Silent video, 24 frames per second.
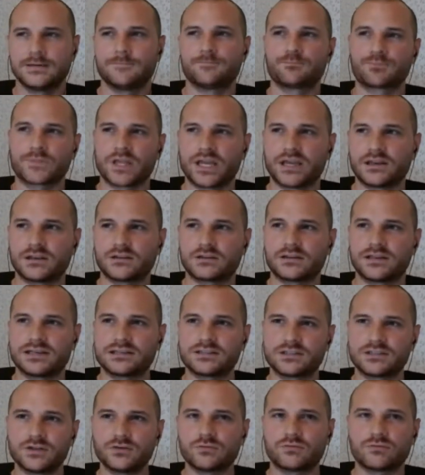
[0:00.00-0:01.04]
And
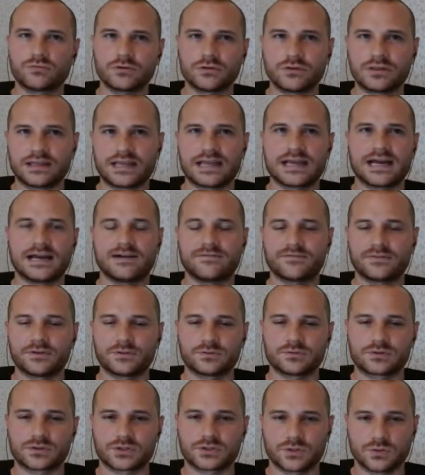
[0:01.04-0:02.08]
unless you really have
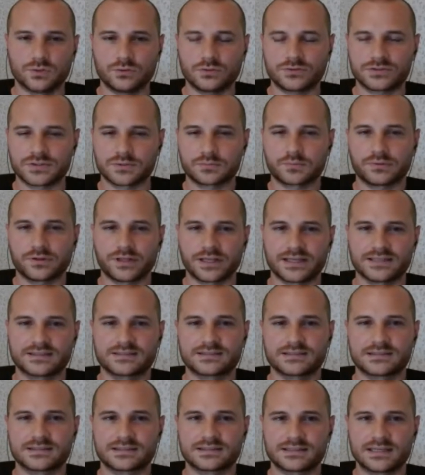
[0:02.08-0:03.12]
those tools in place
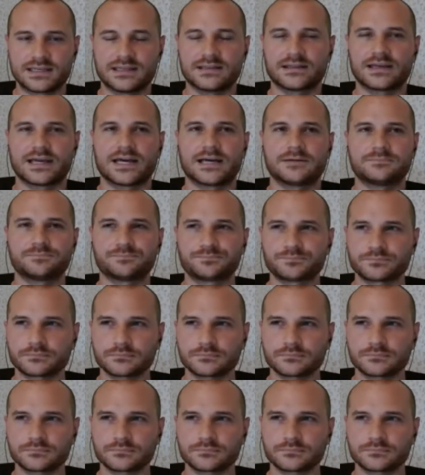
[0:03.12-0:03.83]
to see that,